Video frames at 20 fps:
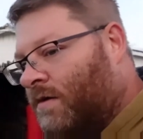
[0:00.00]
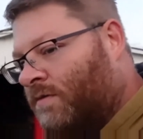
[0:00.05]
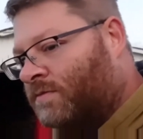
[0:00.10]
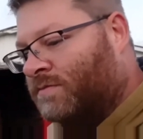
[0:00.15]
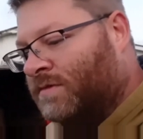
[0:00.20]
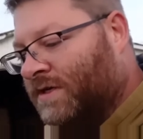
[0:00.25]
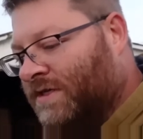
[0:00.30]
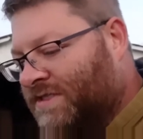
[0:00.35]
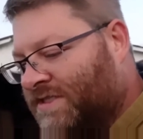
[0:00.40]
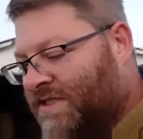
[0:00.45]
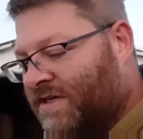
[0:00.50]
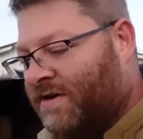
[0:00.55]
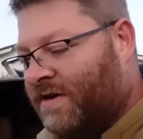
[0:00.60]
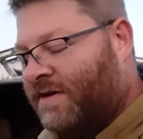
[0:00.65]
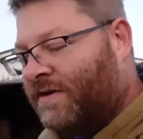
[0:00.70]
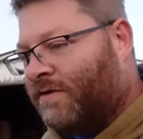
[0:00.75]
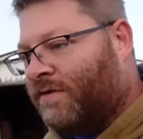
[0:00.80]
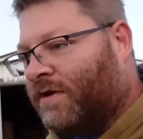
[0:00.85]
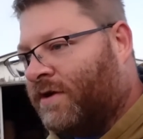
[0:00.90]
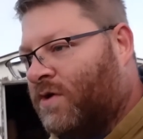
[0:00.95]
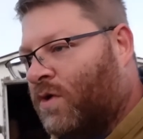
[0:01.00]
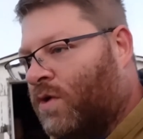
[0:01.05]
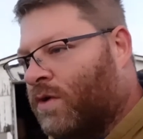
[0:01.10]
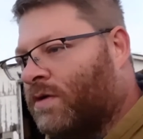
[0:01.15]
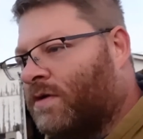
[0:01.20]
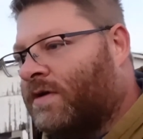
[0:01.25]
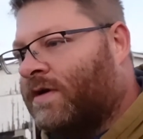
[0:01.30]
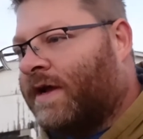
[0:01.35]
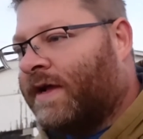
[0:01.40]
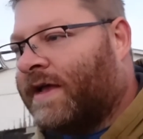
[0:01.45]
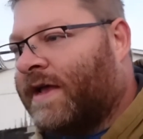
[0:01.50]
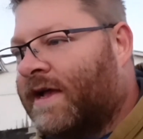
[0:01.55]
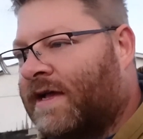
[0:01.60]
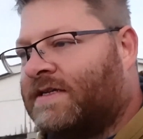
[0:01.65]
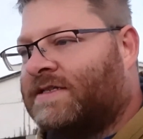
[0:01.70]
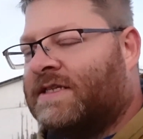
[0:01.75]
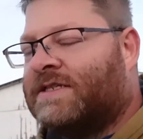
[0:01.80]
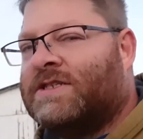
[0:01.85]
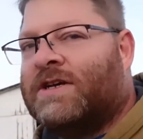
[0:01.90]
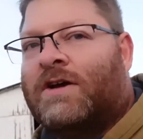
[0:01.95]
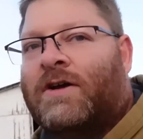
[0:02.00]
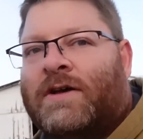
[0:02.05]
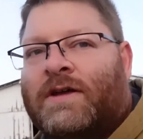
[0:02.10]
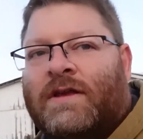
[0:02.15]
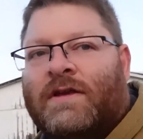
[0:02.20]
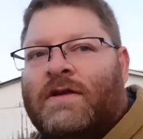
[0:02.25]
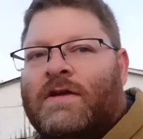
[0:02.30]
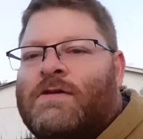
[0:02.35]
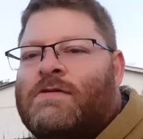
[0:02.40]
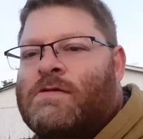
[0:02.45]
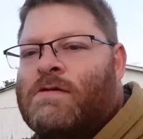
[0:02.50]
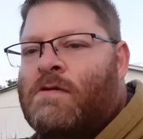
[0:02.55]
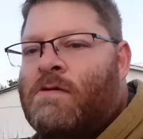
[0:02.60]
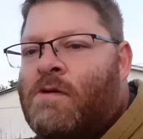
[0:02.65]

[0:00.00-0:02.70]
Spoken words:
Blister into recording, I guess. That's all I can do.